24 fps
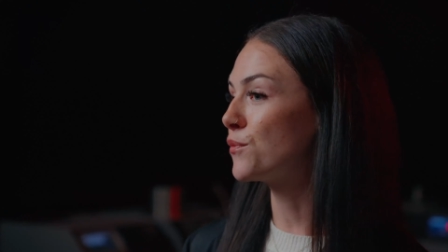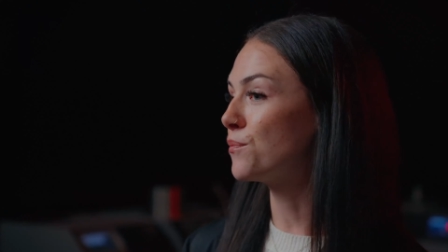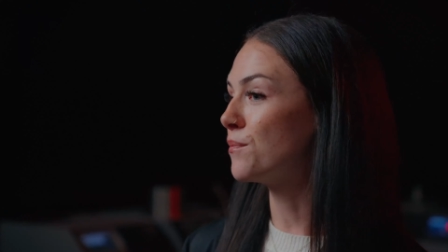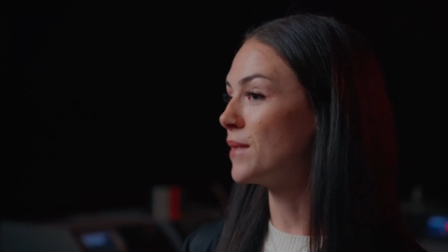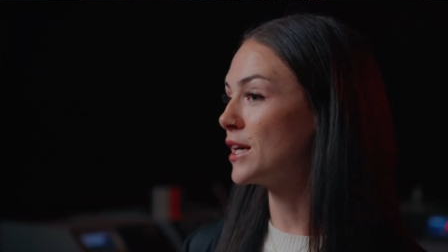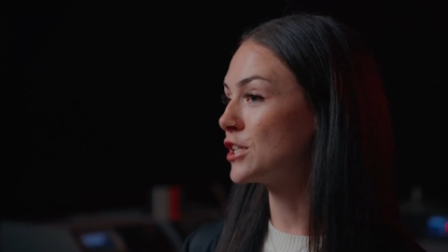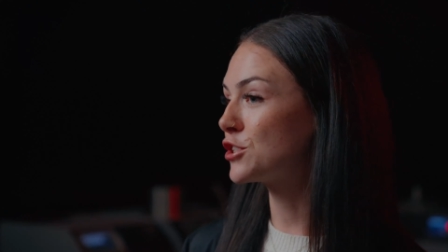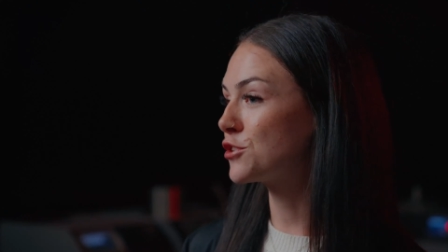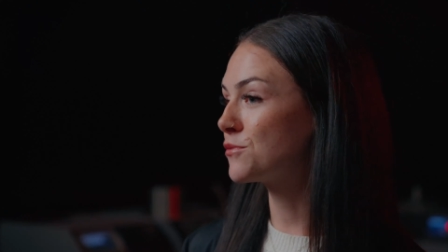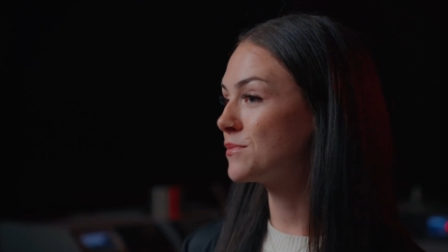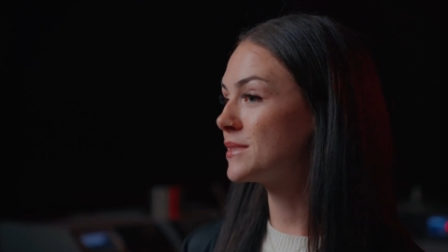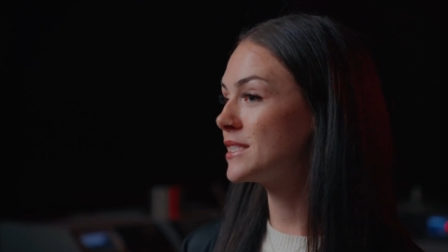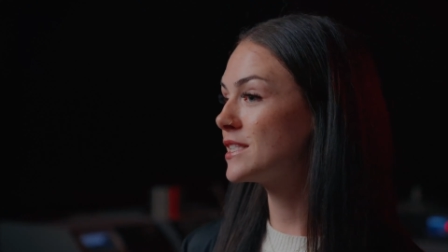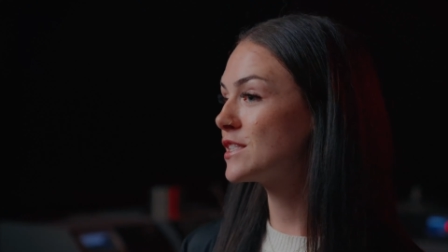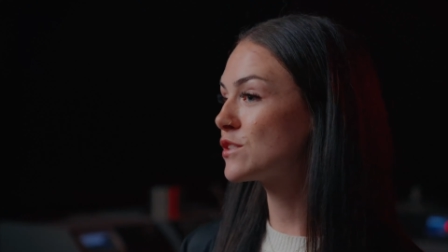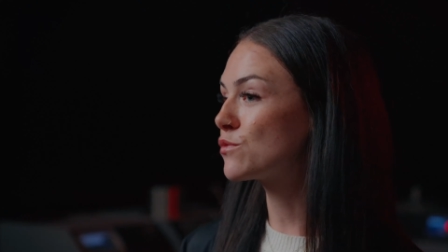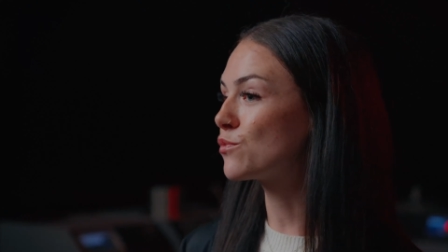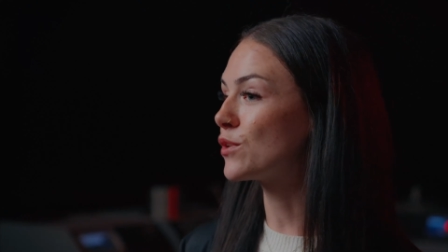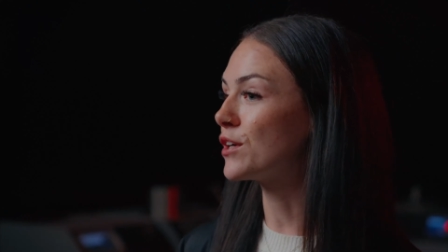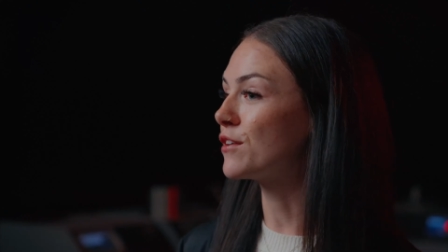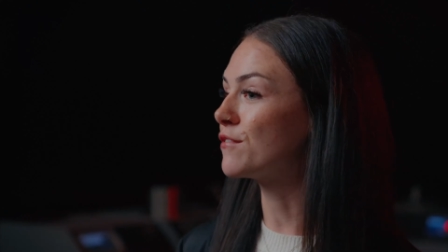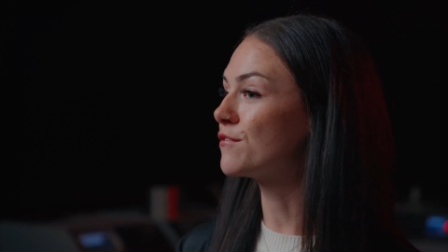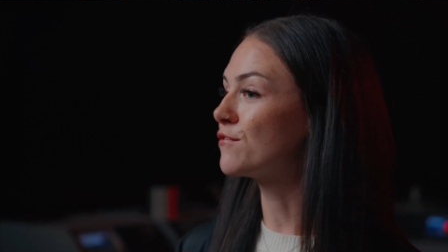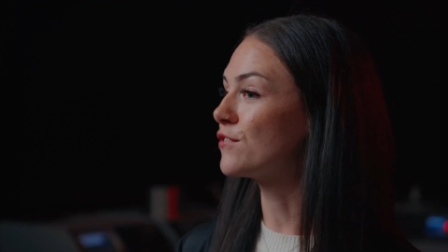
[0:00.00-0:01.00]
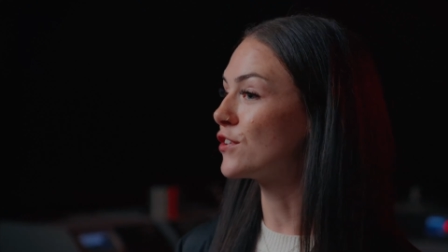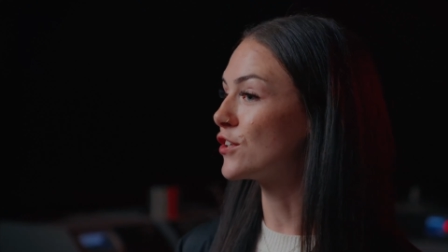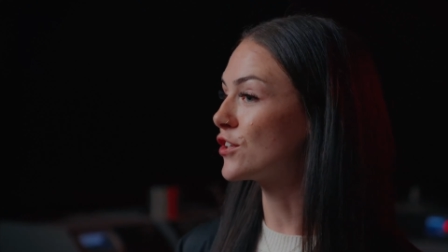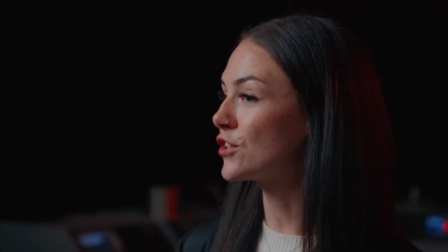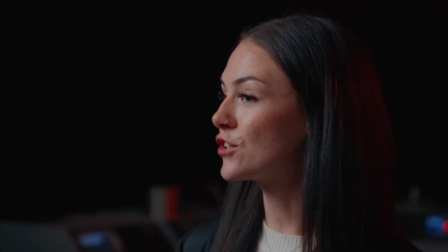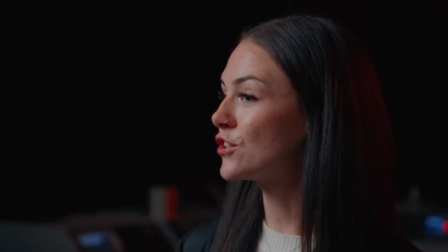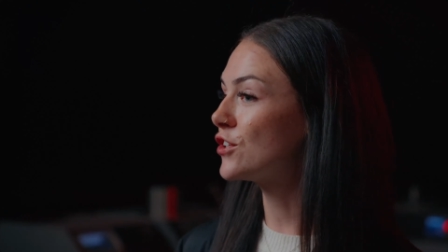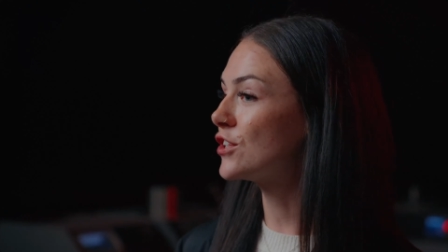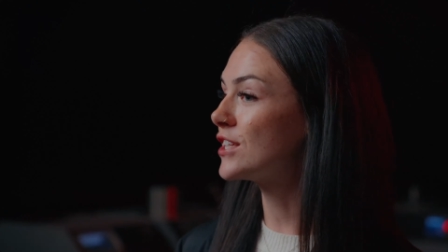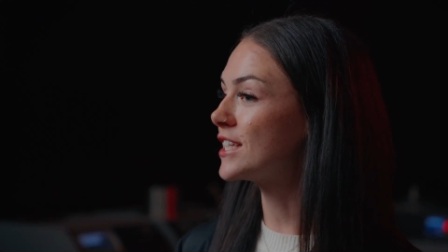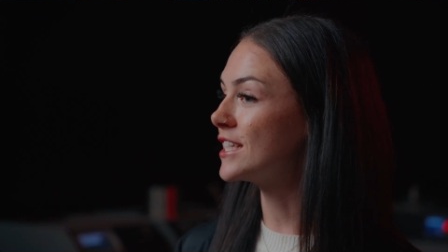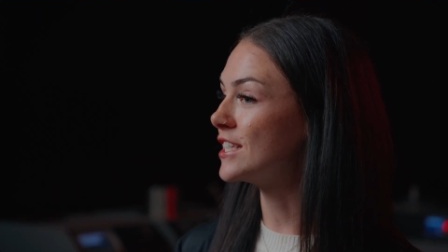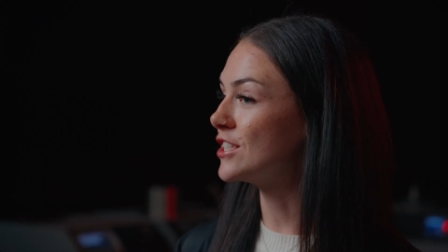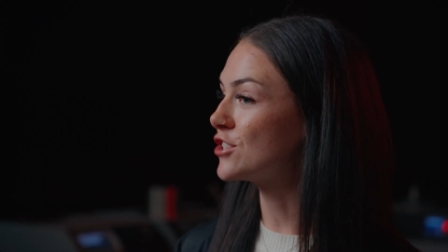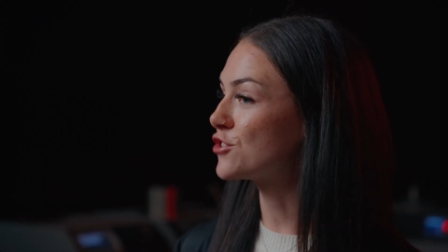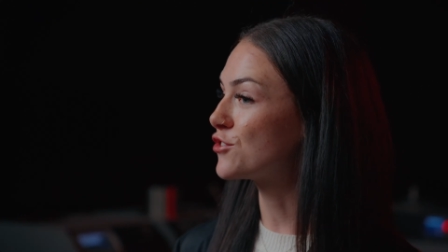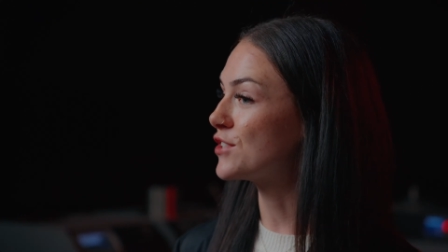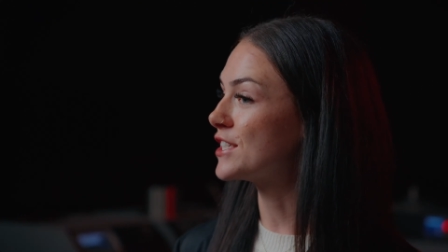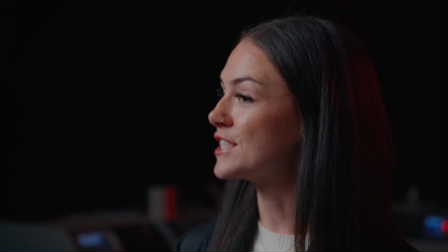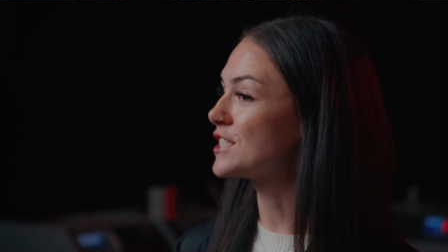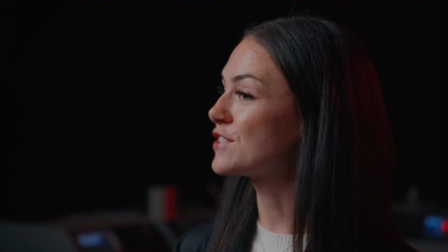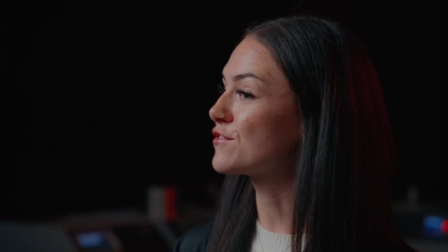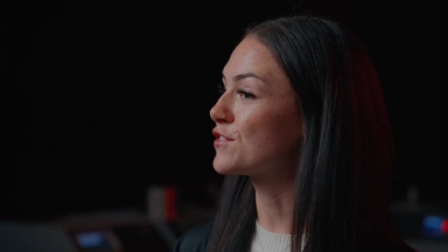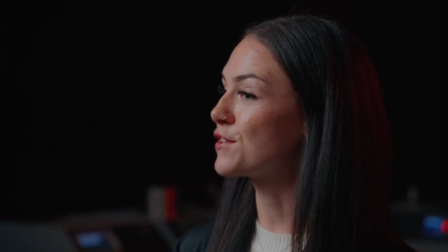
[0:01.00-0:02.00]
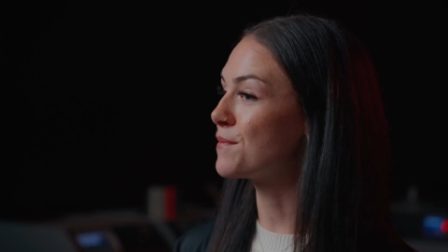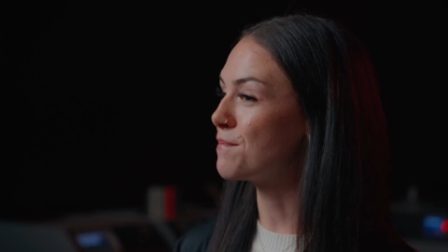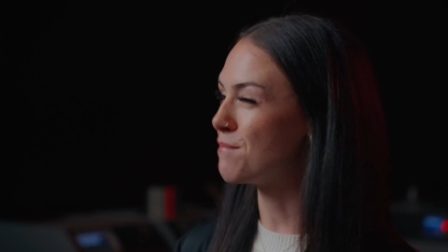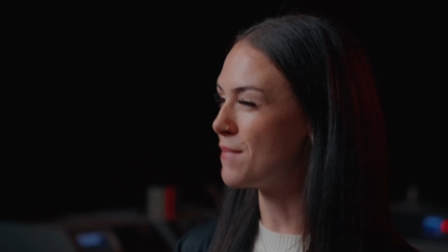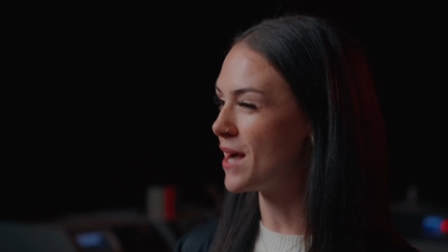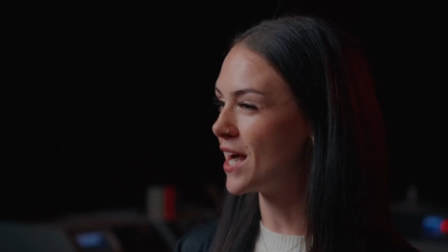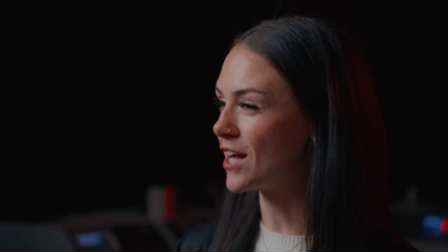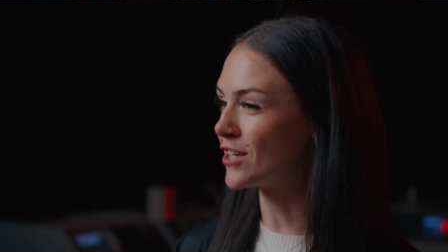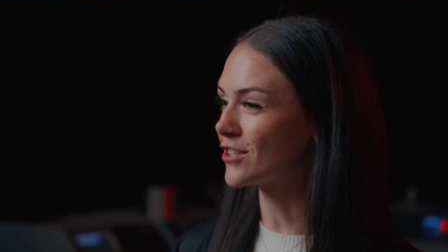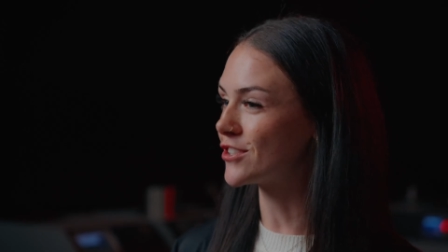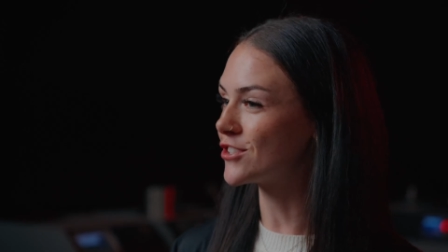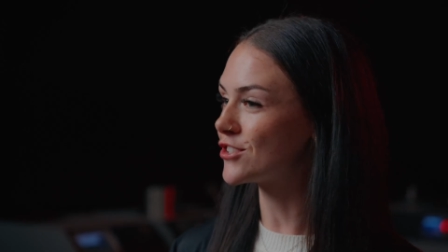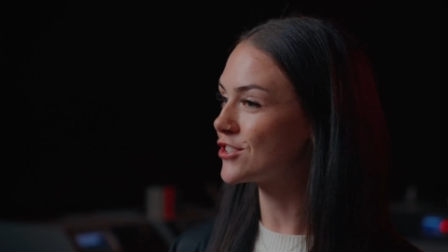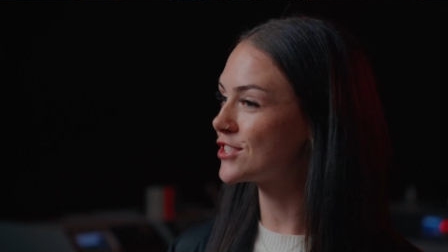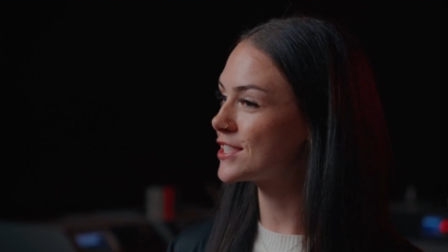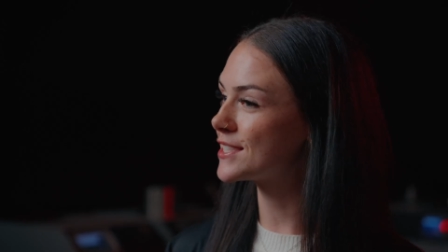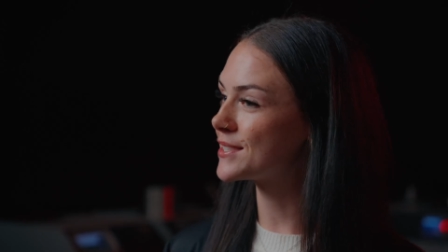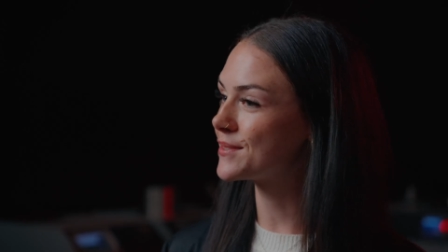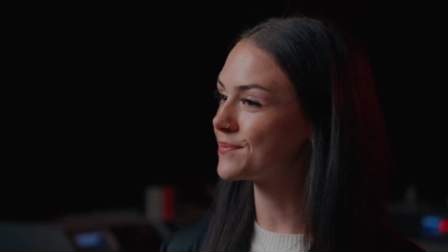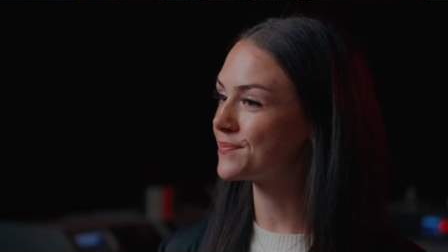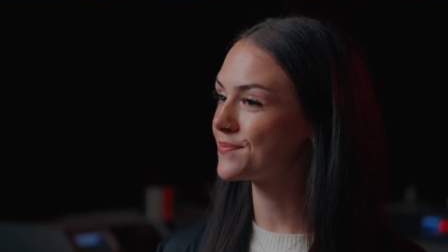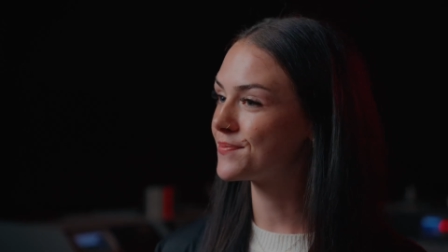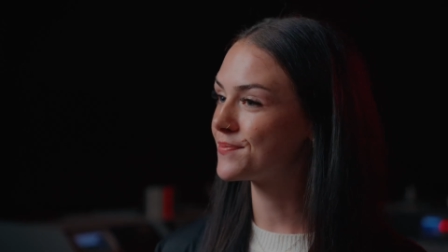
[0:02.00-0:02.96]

measurements where vertical heat transfer matters.